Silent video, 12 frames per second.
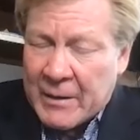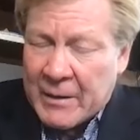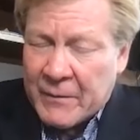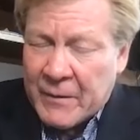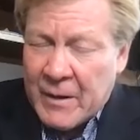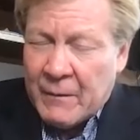of
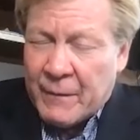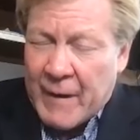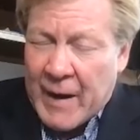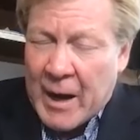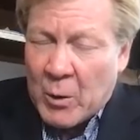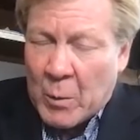
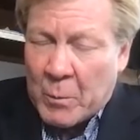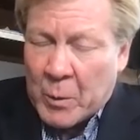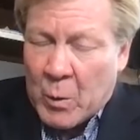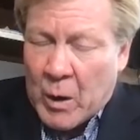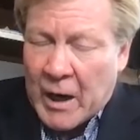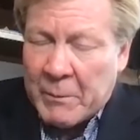follow-up
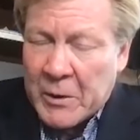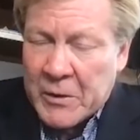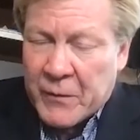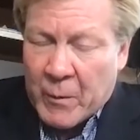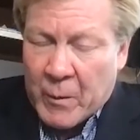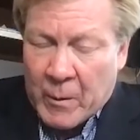requirements
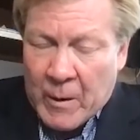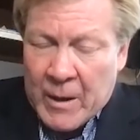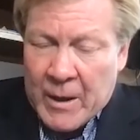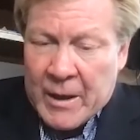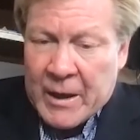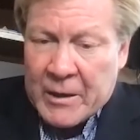for
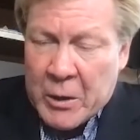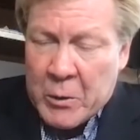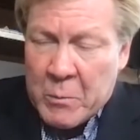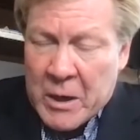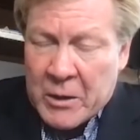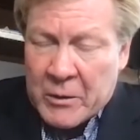continuing
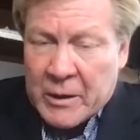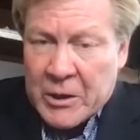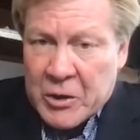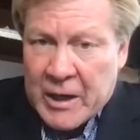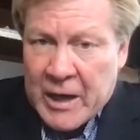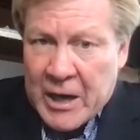medical
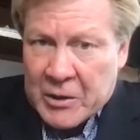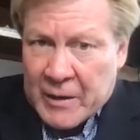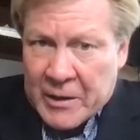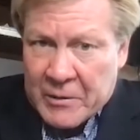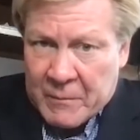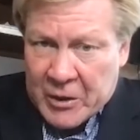education.
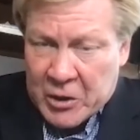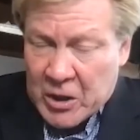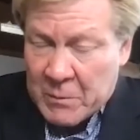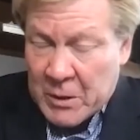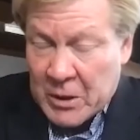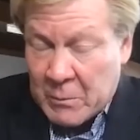That should
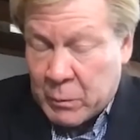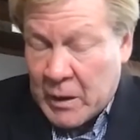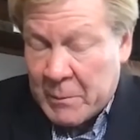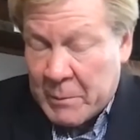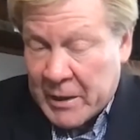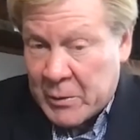have been
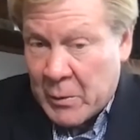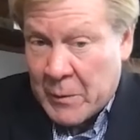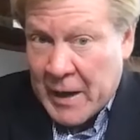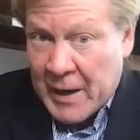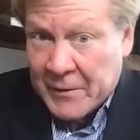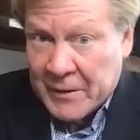completed by
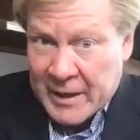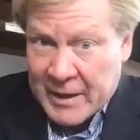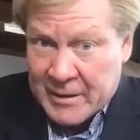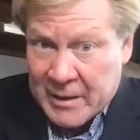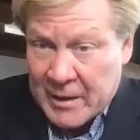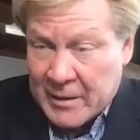
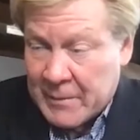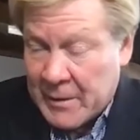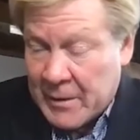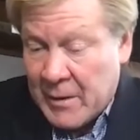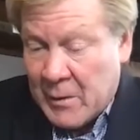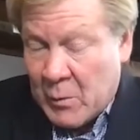2019.
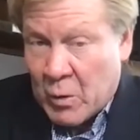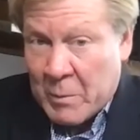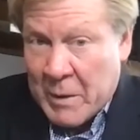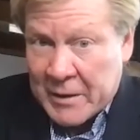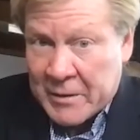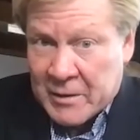We're
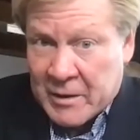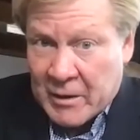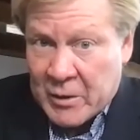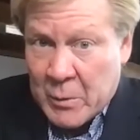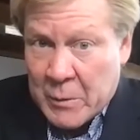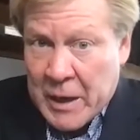about to start
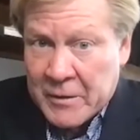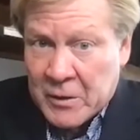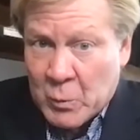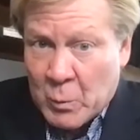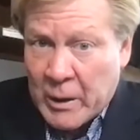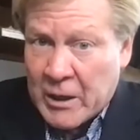
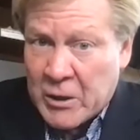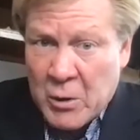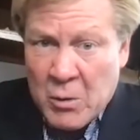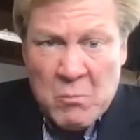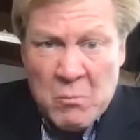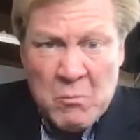
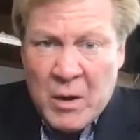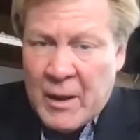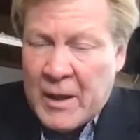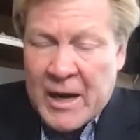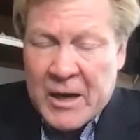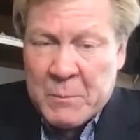2022.
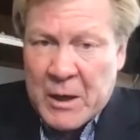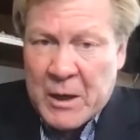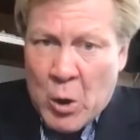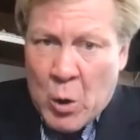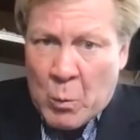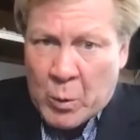There's been
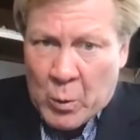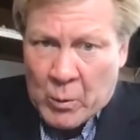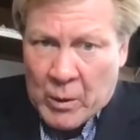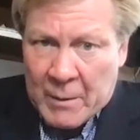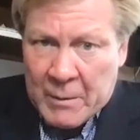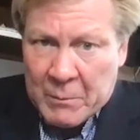no
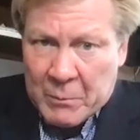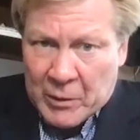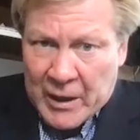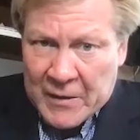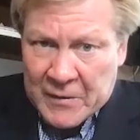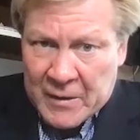program in
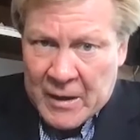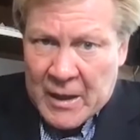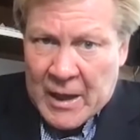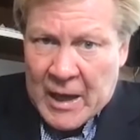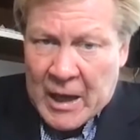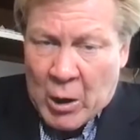place
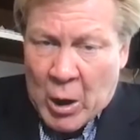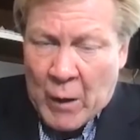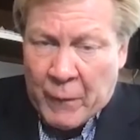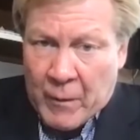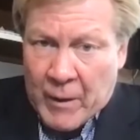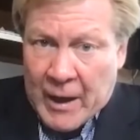at all
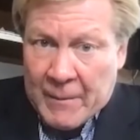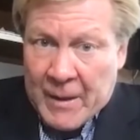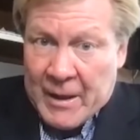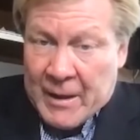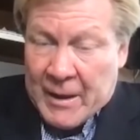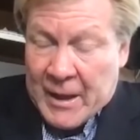for that.
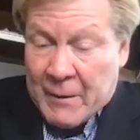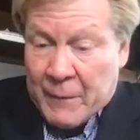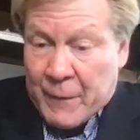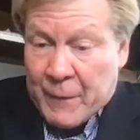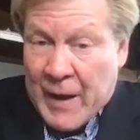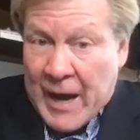And in
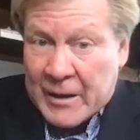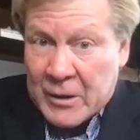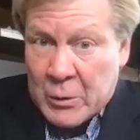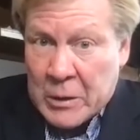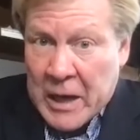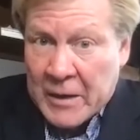fact, in
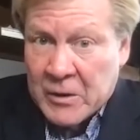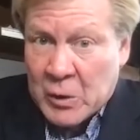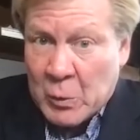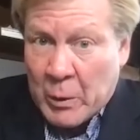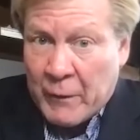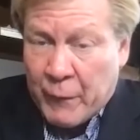
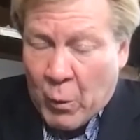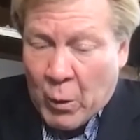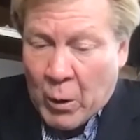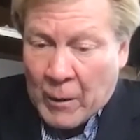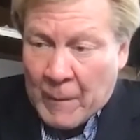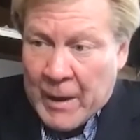
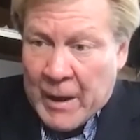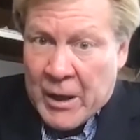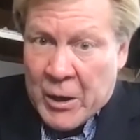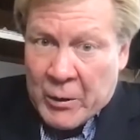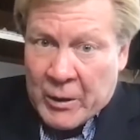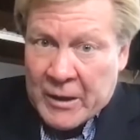2024,
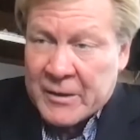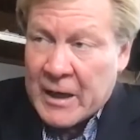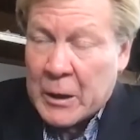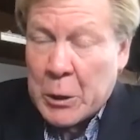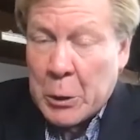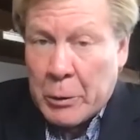you're going to see
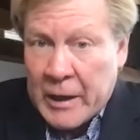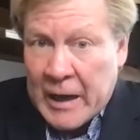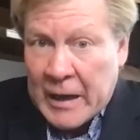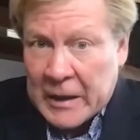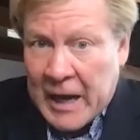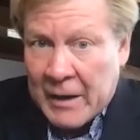
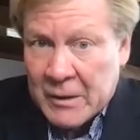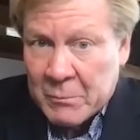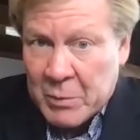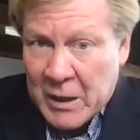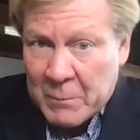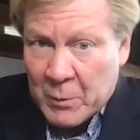38,000
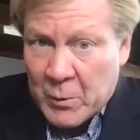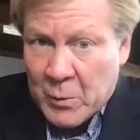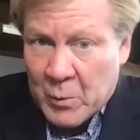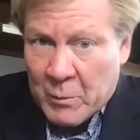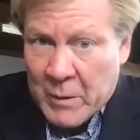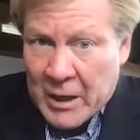people who
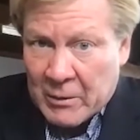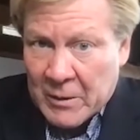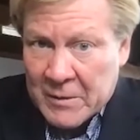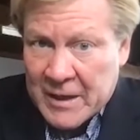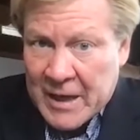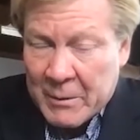are medical
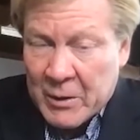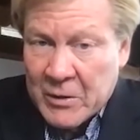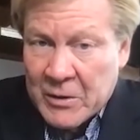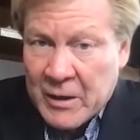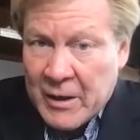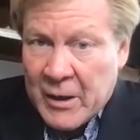
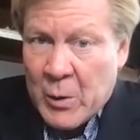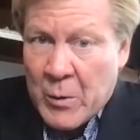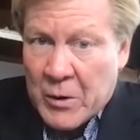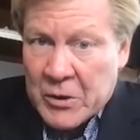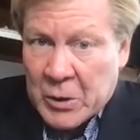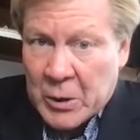examiners who
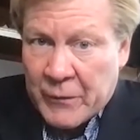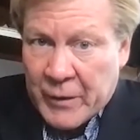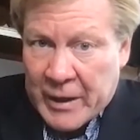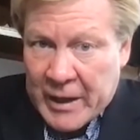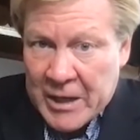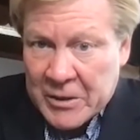their
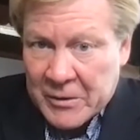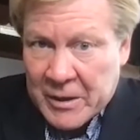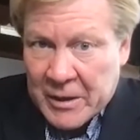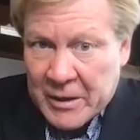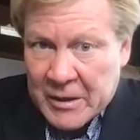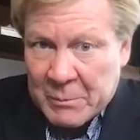certification is
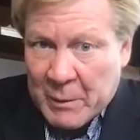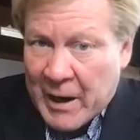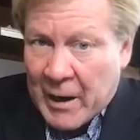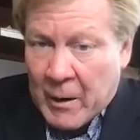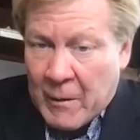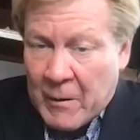going to
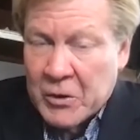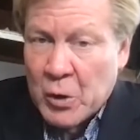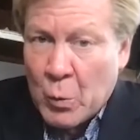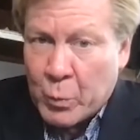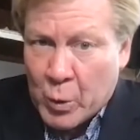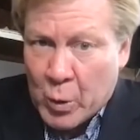expire, and there's
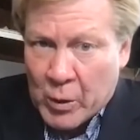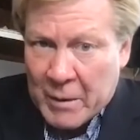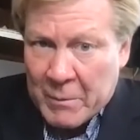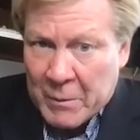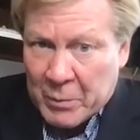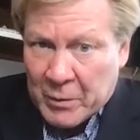no program
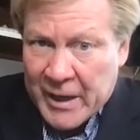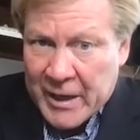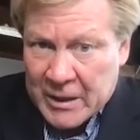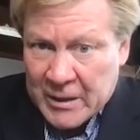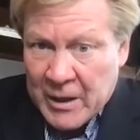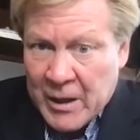in
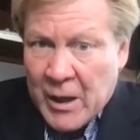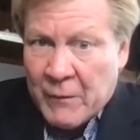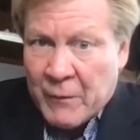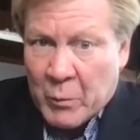place for